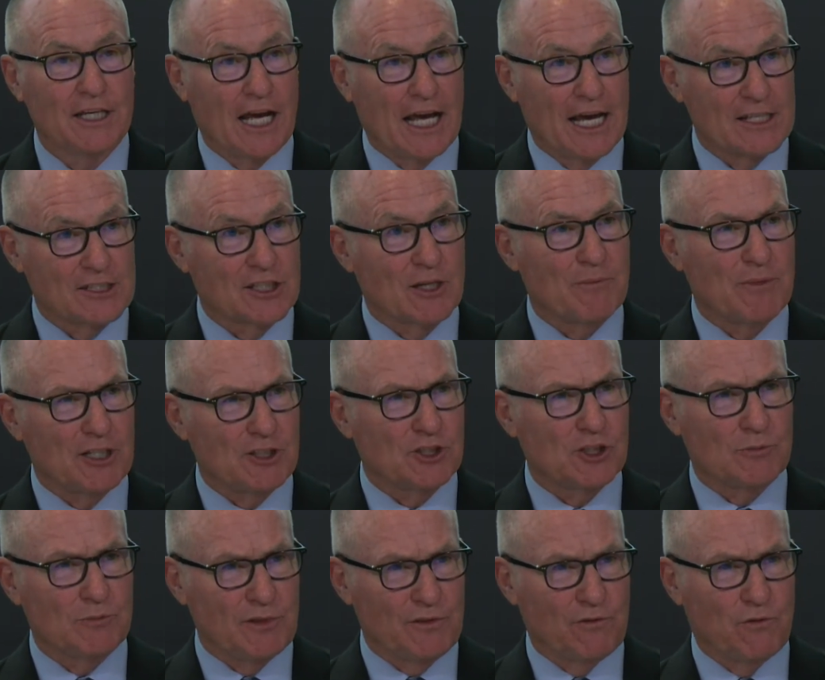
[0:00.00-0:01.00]
As I
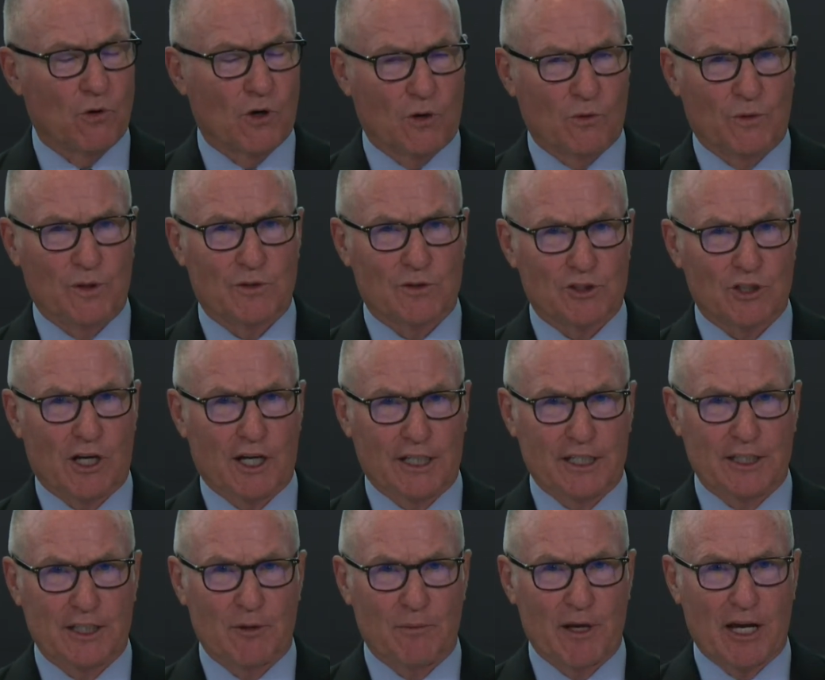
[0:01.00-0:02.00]
mentioned before when we were
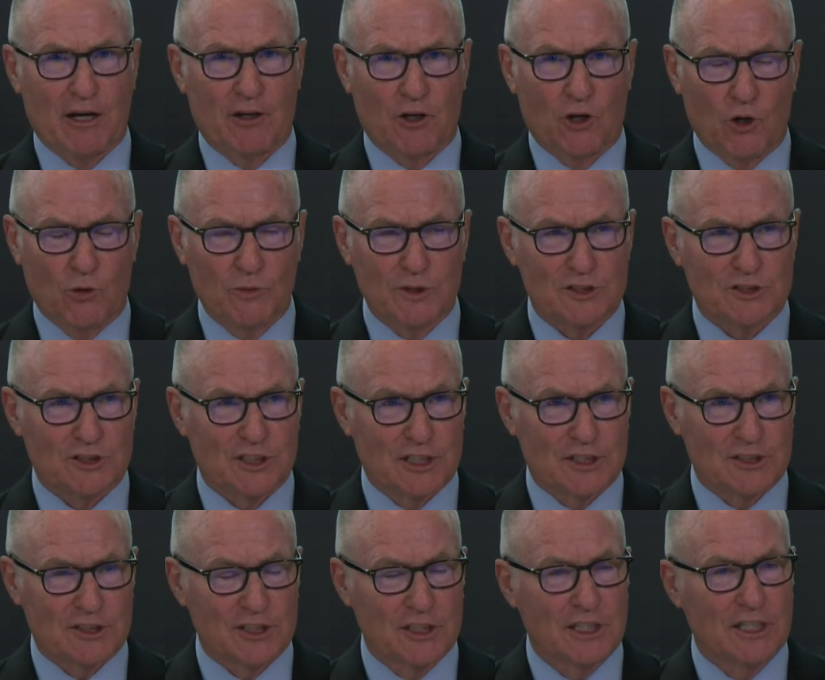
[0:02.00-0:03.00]
talking about
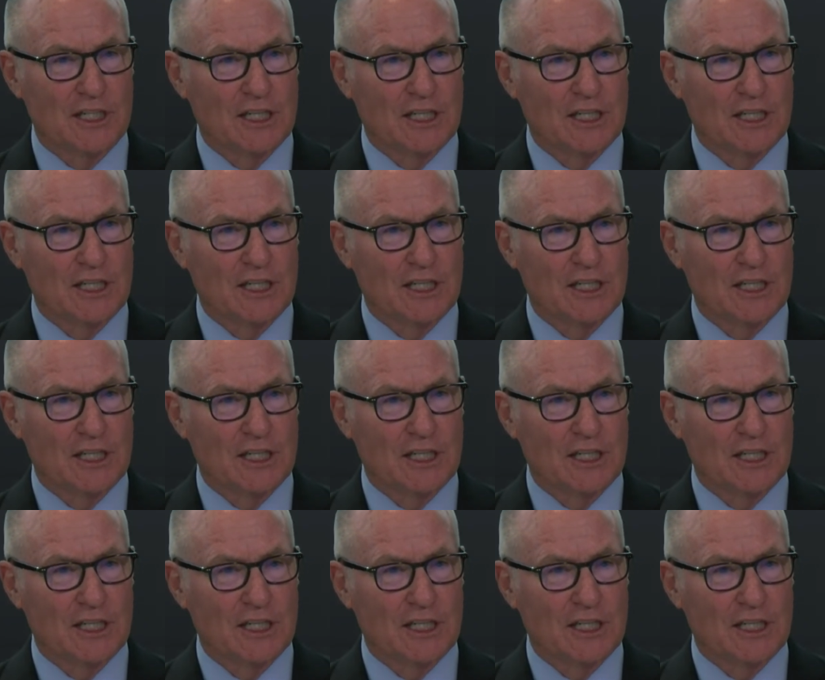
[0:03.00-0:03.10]
homelessness,